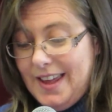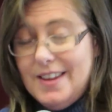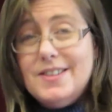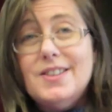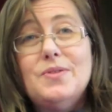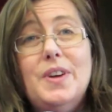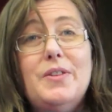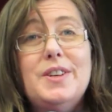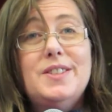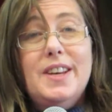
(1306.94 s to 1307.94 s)
This is
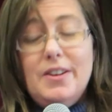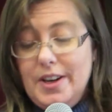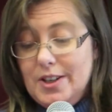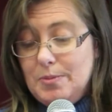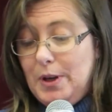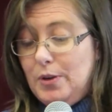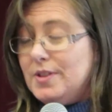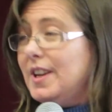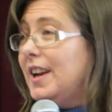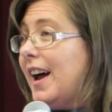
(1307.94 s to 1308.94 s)
very serious
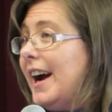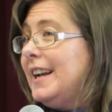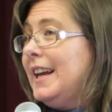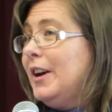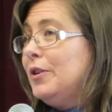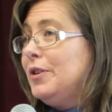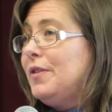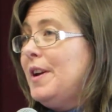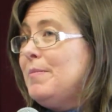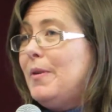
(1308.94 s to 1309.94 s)
because the likelihood
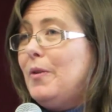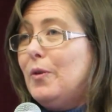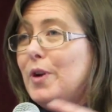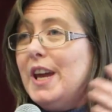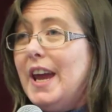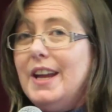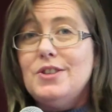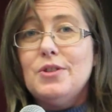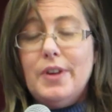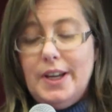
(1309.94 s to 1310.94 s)
of him
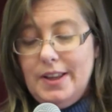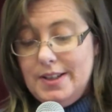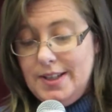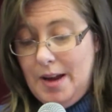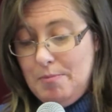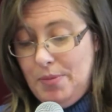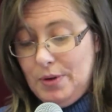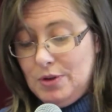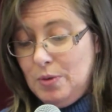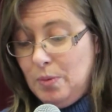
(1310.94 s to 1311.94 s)
re-entering the
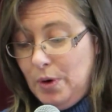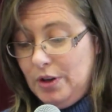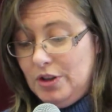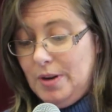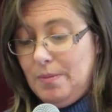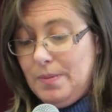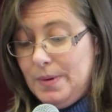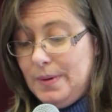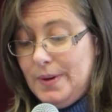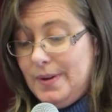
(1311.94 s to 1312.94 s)
temple to worship
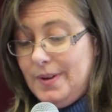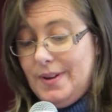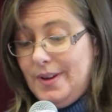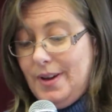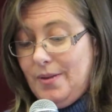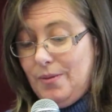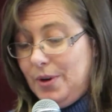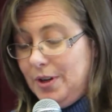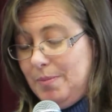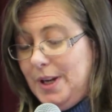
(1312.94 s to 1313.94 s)

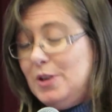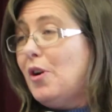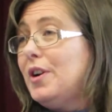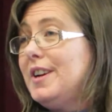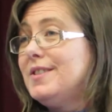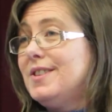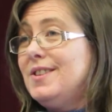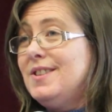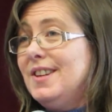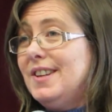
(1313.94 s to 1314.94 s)
would have been
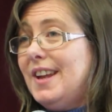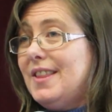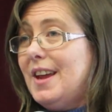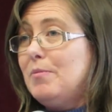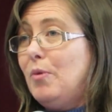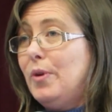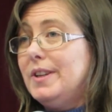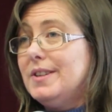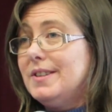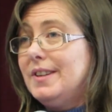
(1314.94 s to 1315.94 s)
non-existent at that
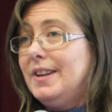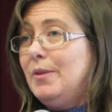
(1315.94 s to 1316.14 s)
point.